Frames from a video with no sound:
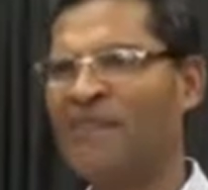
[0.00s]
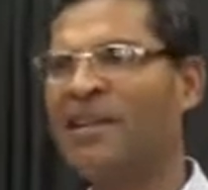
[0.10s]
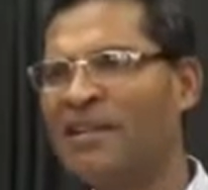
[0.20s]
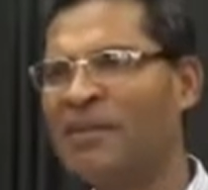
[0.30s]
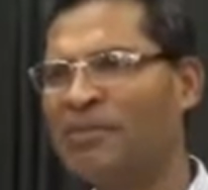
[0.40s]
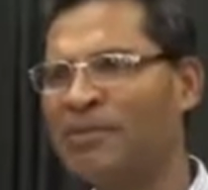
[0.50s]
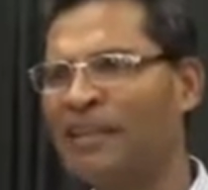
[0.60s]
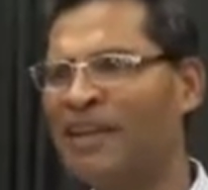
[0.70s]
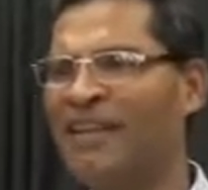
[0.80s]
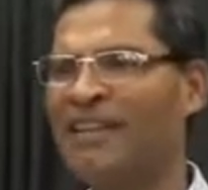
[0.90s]
variable.
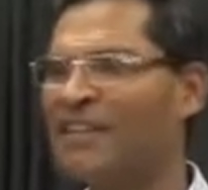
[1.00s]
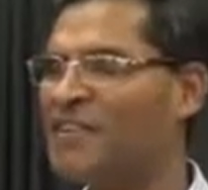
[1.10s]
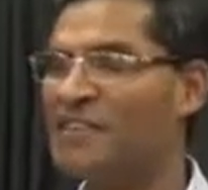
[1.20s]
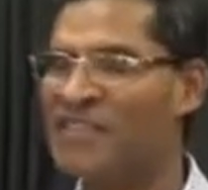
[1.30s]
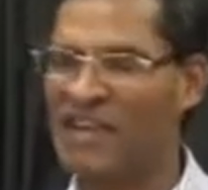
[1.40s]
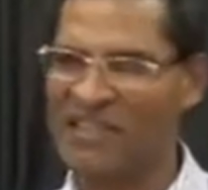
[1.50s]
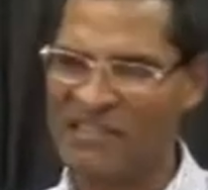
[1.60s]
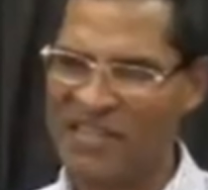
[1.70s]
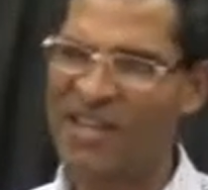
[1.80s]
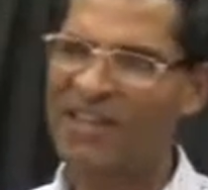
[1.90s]
This is
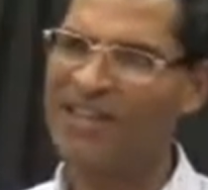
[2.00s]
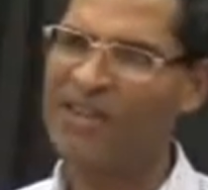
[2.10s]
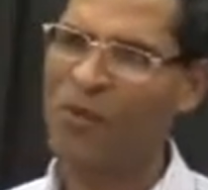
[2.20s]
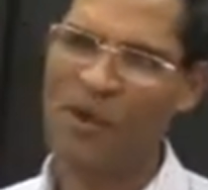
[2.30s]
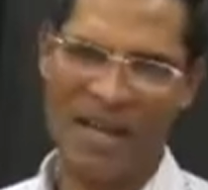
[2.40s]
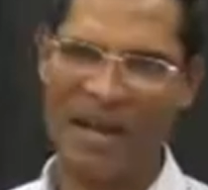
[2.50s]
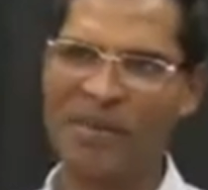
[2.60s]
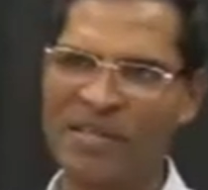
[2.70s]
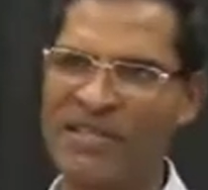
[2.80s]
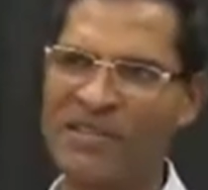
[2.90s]
exactly what
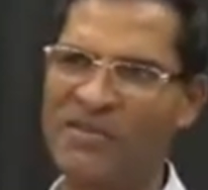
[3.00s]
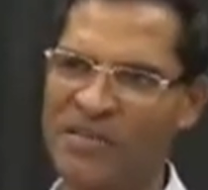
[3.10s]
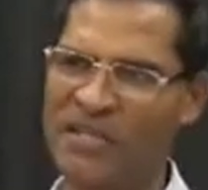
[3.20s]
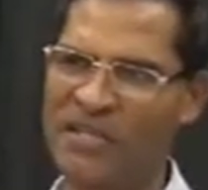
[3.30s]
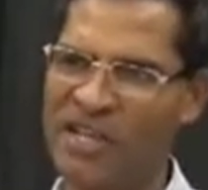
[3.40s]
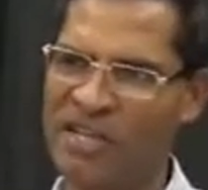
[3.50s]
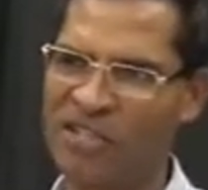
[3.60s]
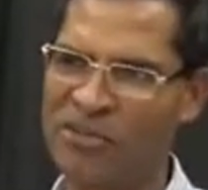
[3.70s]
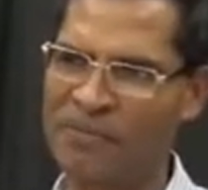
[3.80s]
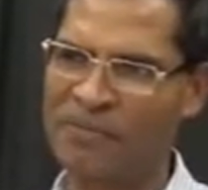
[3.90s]
happens in research.